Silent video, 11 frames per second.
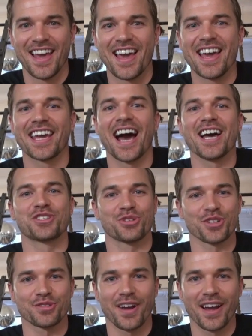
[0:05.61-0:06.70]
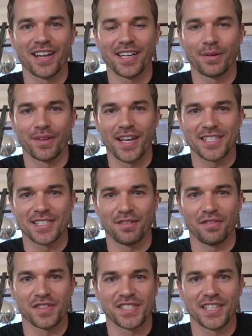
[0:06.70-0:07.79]
Hey guys, Chris Ryan here with Next Level
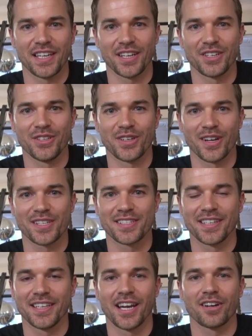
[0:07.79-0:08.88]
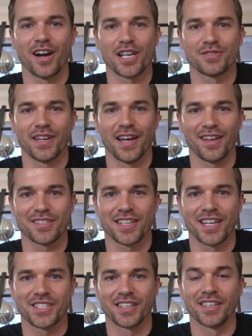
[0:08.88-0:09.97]
Physique in New York City at CrossFit Hell's
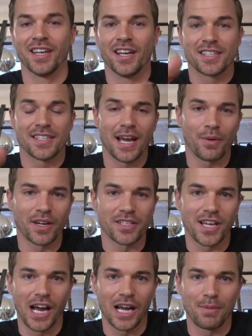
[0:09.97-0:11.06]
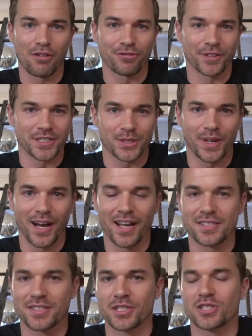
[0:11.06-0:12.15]
Kitchen. Today we're going to talk about front
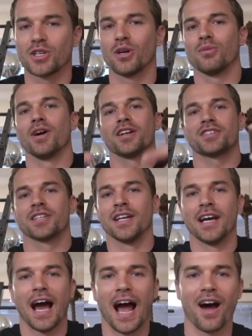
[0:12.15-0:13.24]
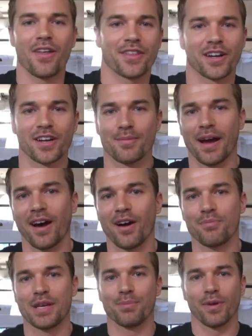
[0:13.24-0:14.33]
squats. There's so much out there about
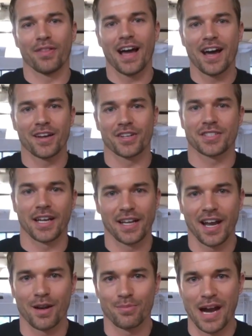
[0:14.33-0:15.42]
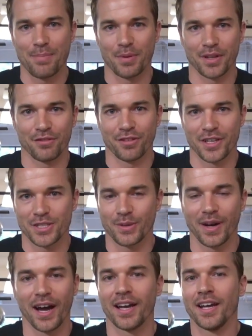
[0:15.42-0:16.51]
people not understanding how to properly front
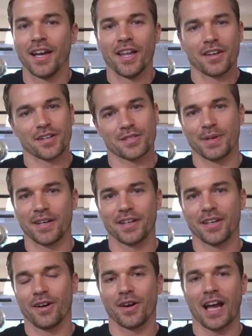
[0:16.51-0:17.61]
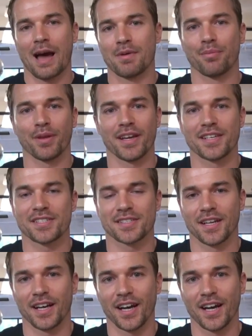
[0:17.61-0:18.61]
squat. There's been, commonplace